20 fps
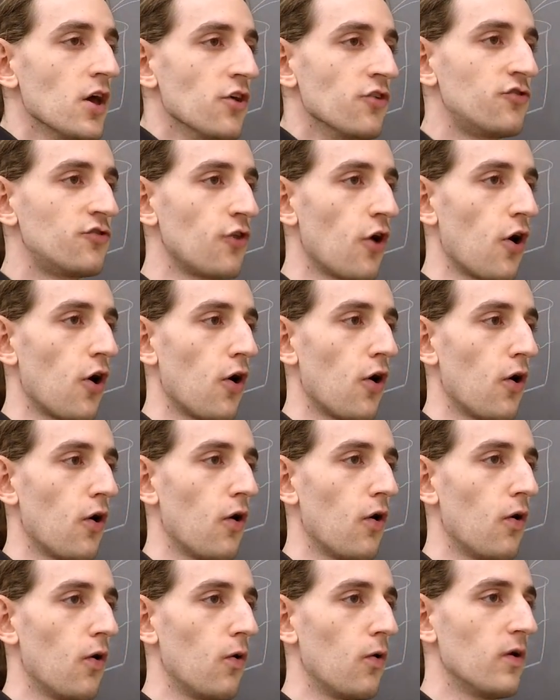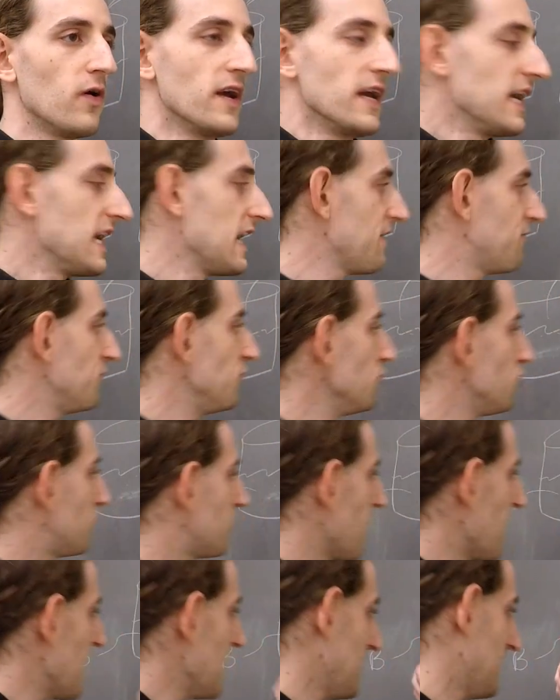So if you
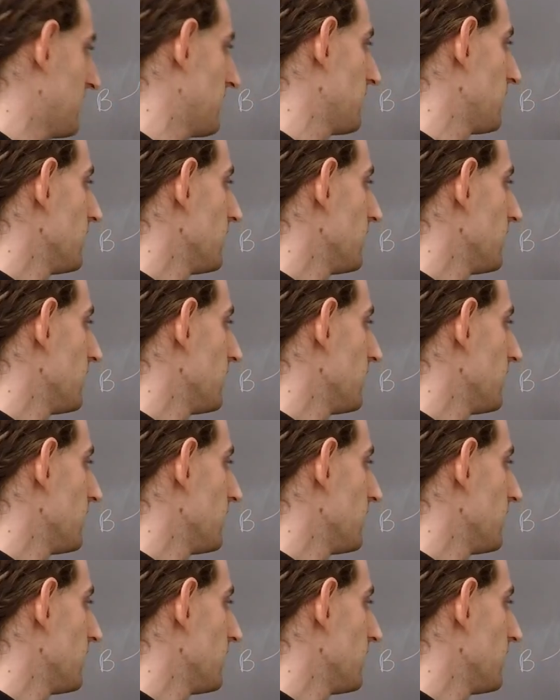take